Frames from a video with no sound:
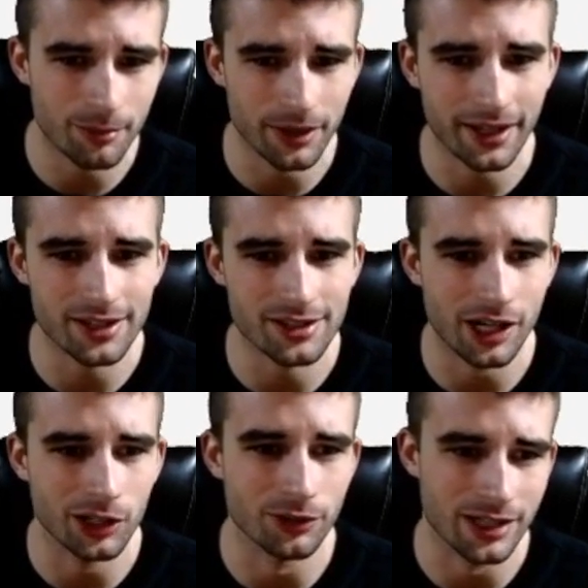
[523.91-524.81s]
But I guess
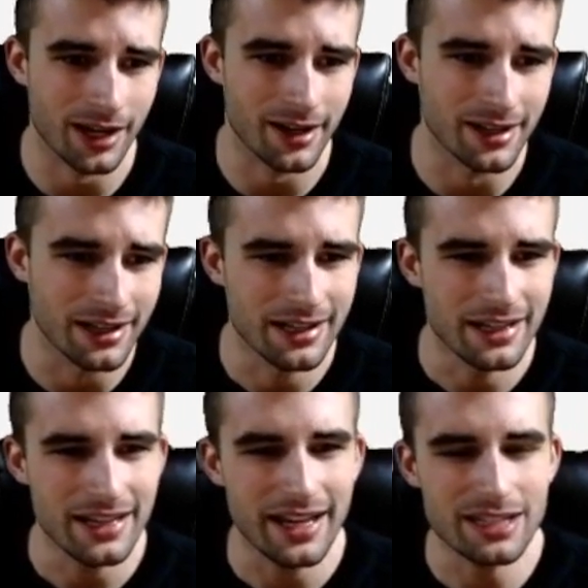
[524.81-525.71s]
Carlos Hyde
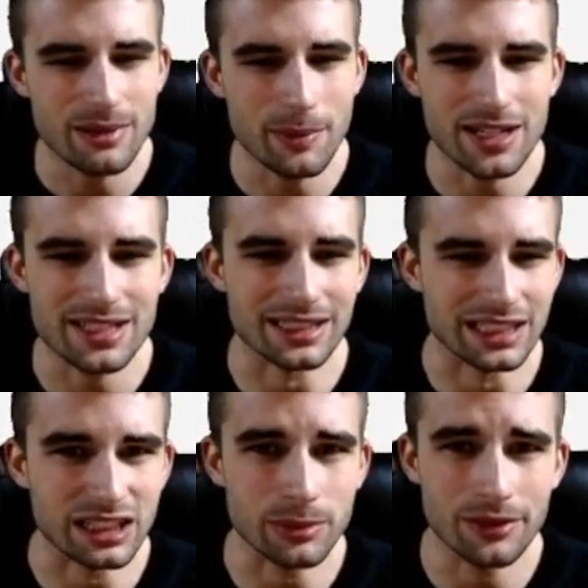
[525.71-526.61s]
is maybe just a
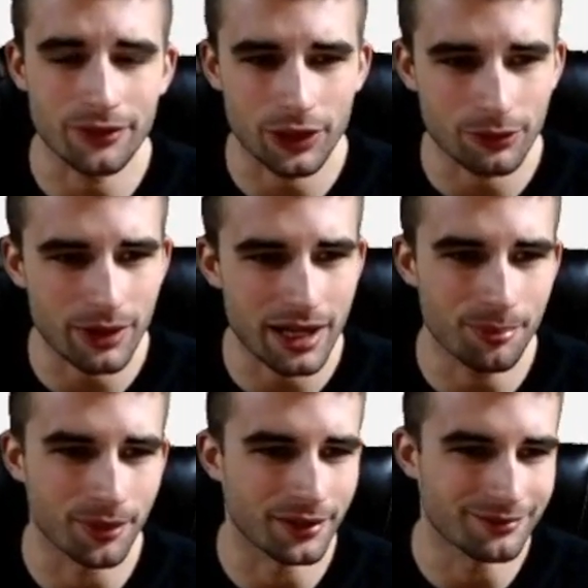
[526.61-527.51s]
little bit of a threat,
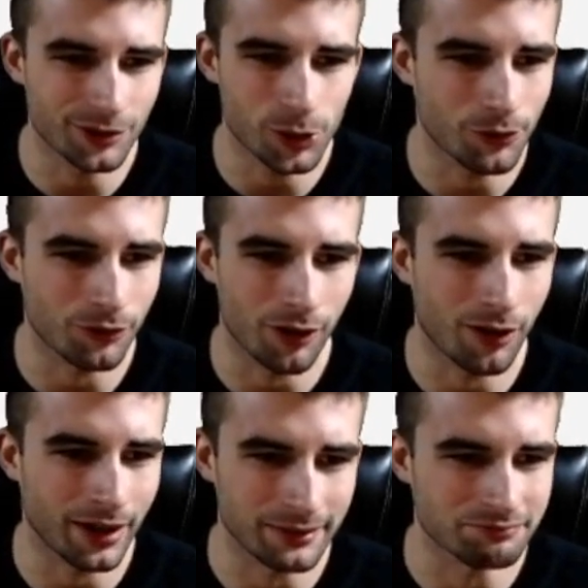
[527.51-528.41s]
but
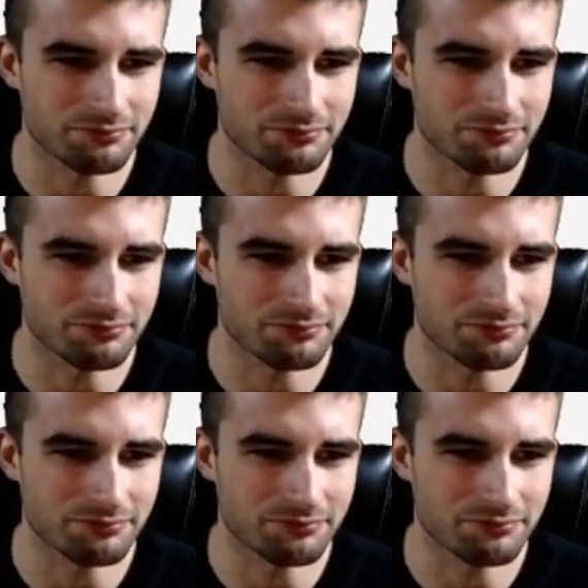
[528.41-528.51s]
overall, I